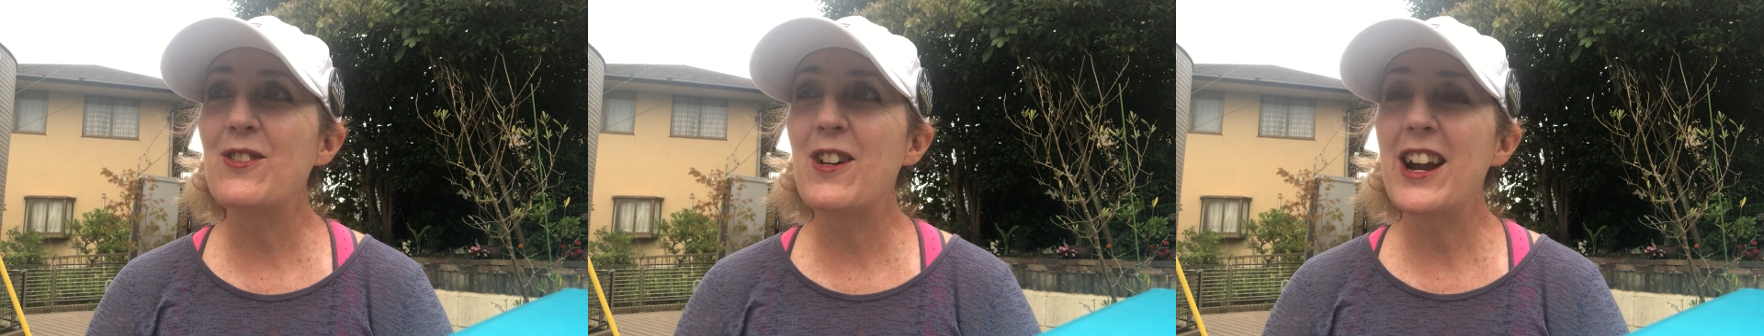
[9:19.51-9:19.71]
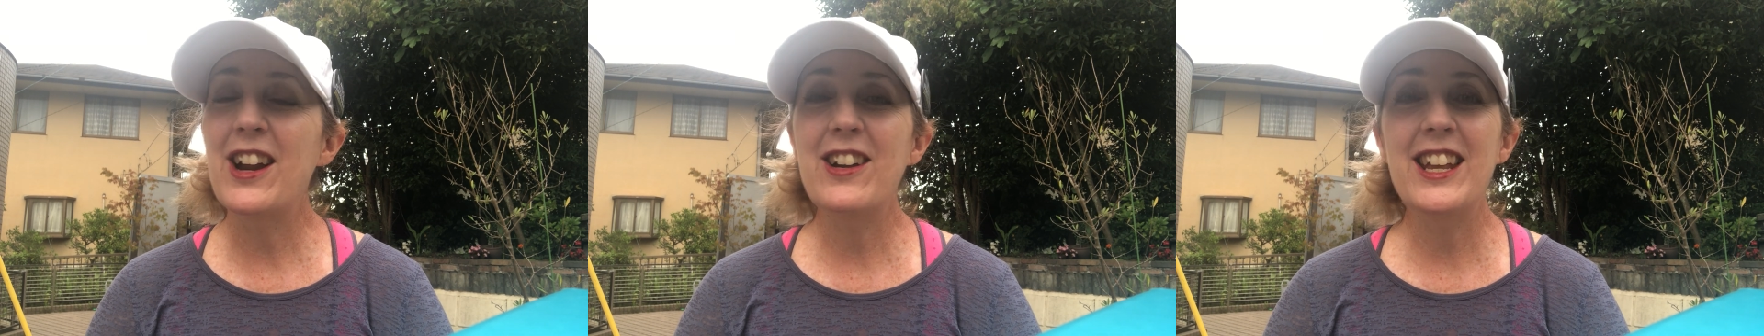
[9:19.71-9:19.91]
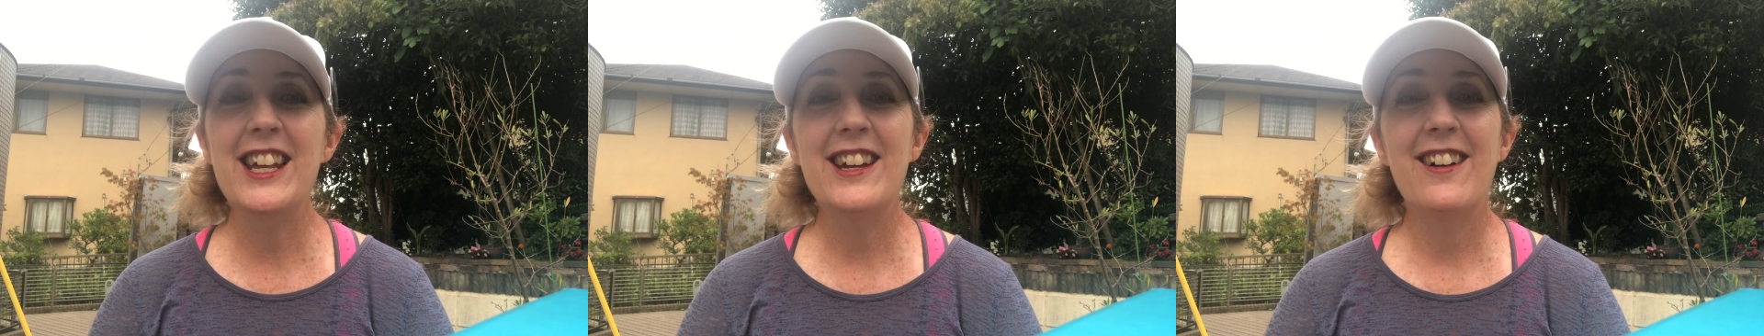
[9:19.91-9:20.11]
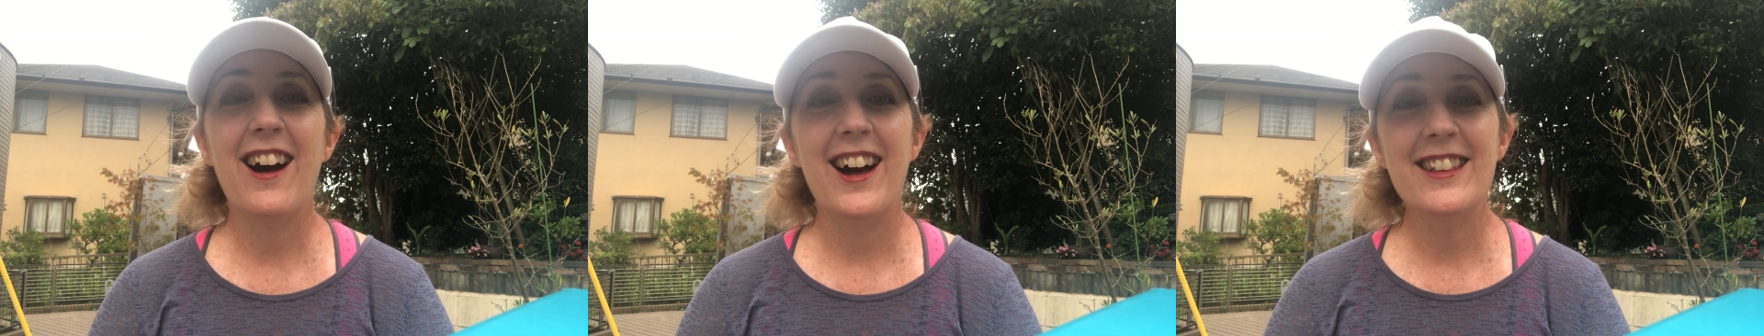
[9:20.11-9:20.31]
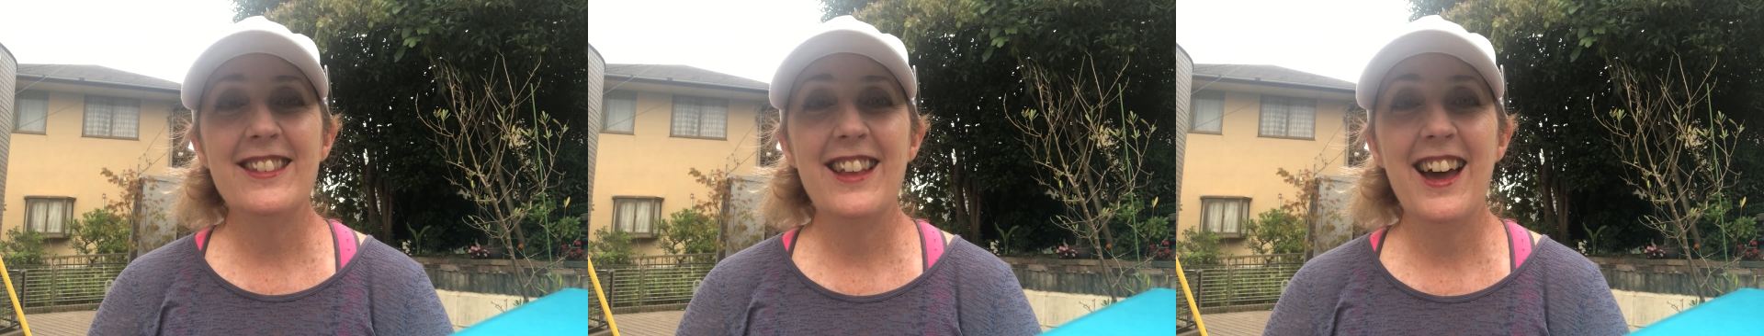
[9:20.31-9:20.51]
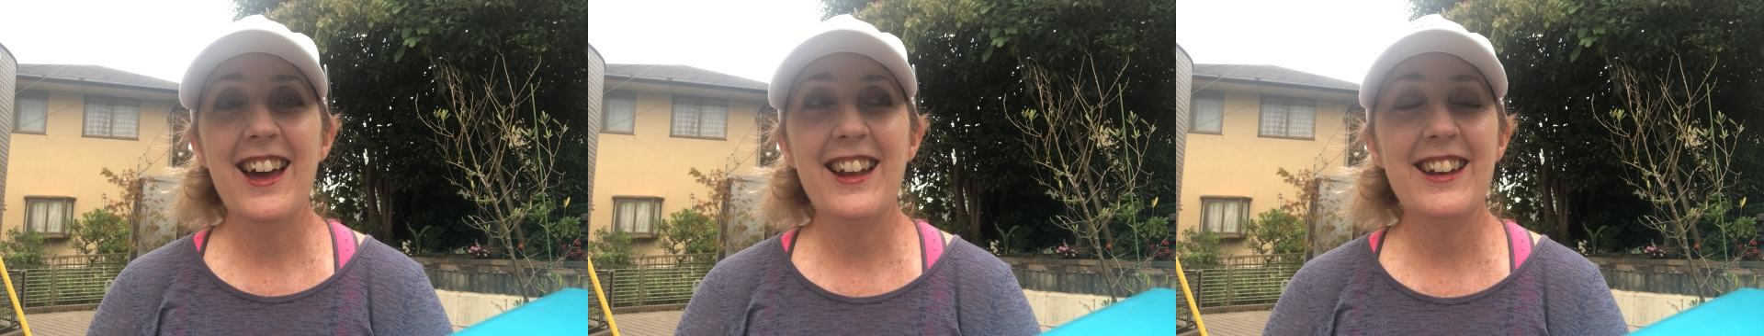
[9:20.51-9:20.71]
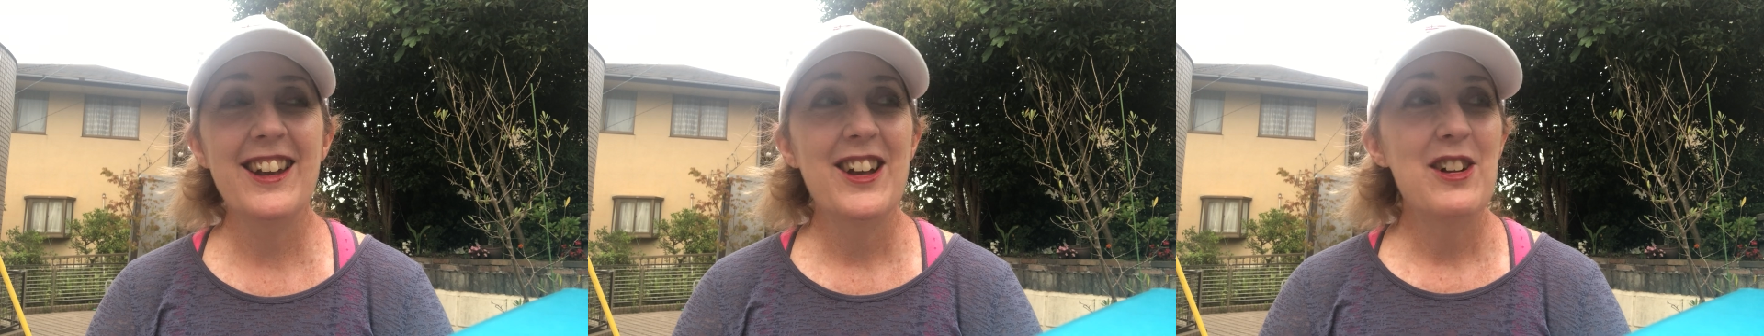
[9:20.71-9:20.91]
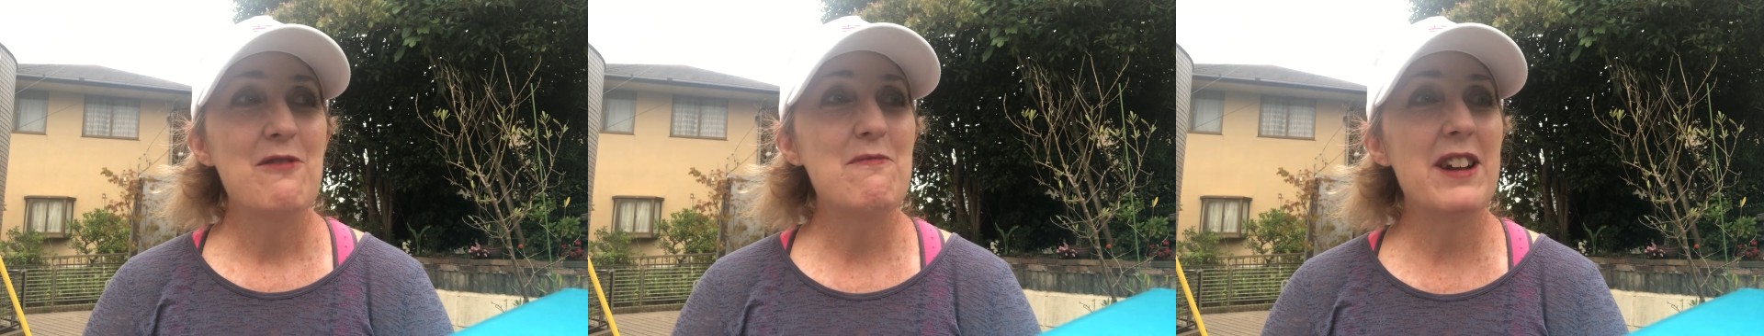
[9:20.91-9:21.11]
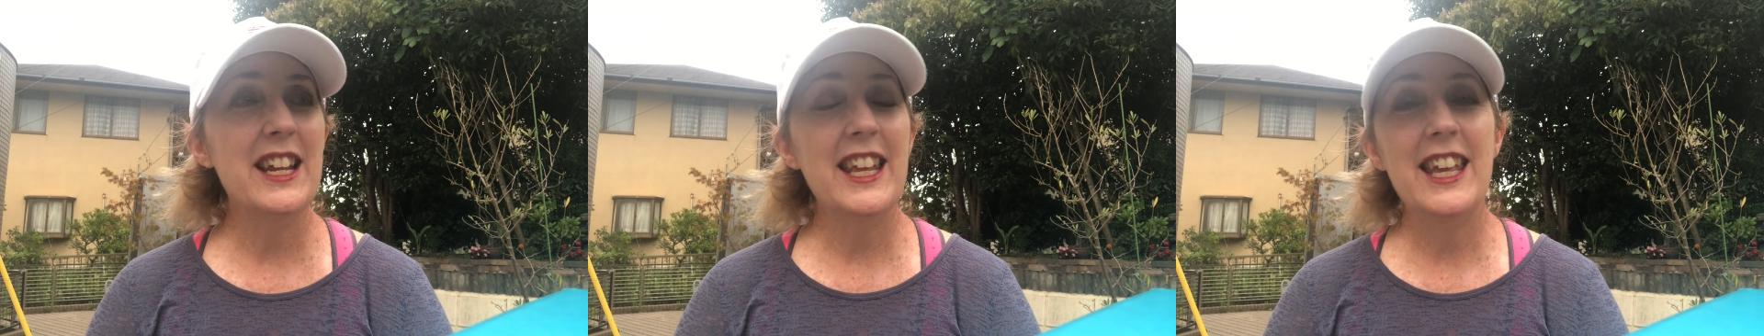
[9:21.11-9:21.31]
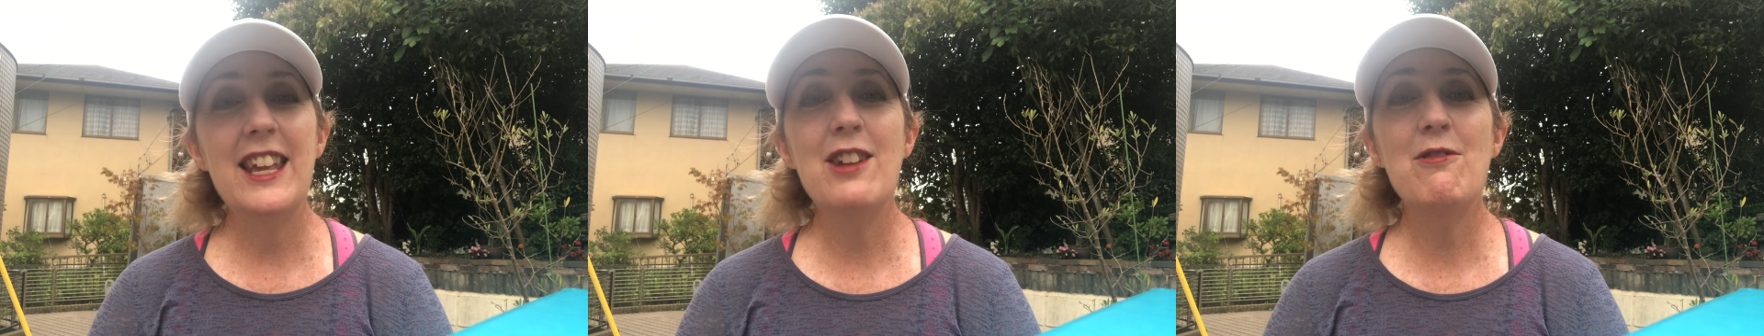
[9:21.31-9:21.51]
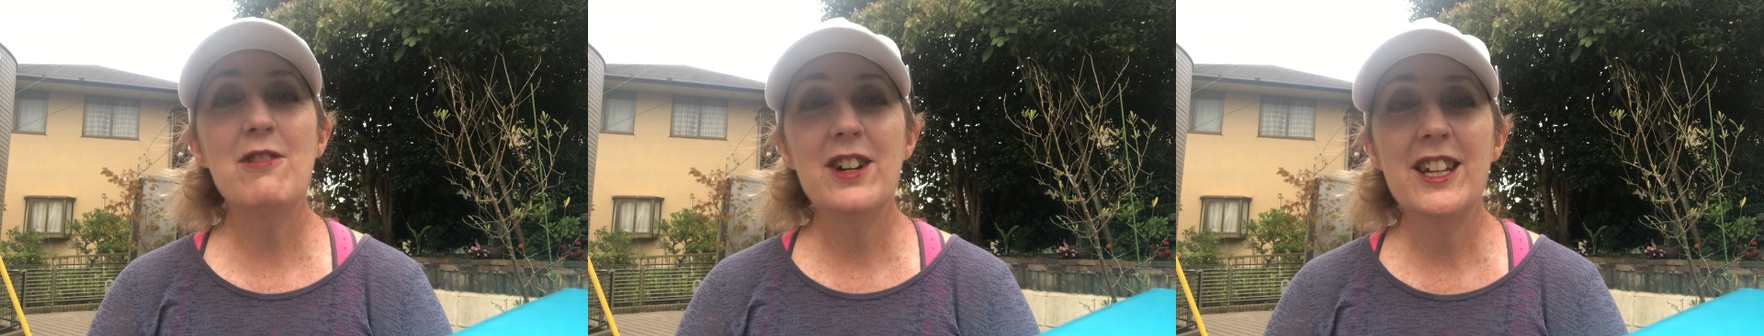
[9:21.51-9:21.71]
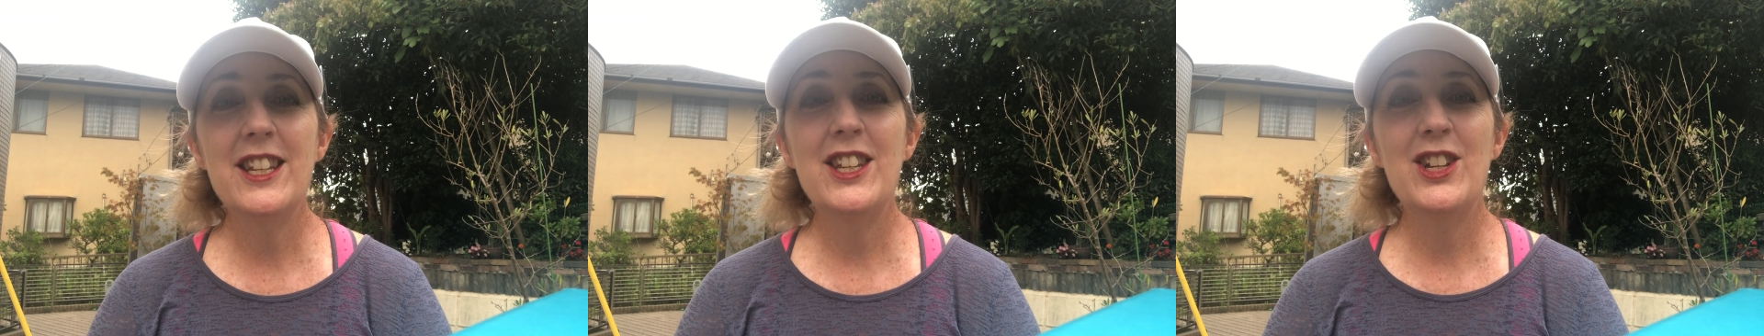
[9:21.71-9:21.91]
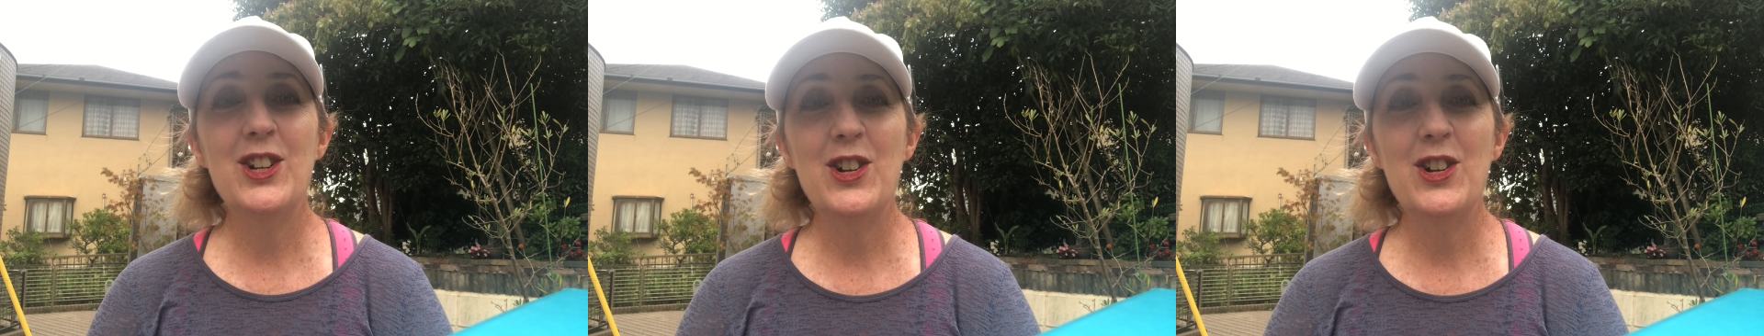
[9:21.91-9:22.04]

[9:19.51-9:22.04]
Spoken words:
where he got that, but he would,